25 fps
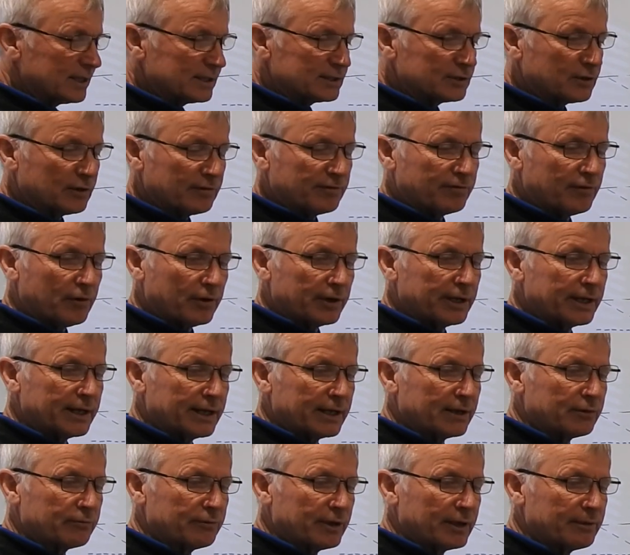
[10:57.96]
So I finally
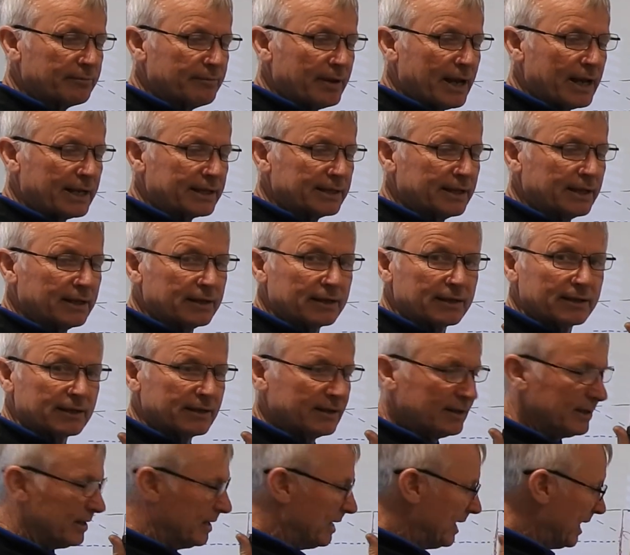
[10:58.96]
get a ring magnet
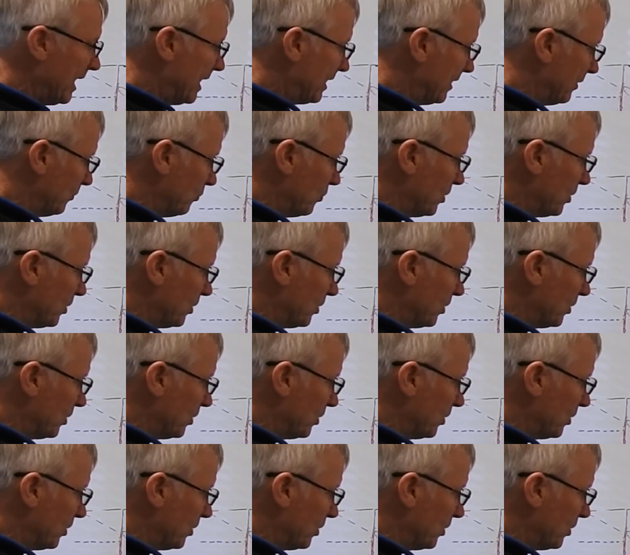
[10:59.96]
and it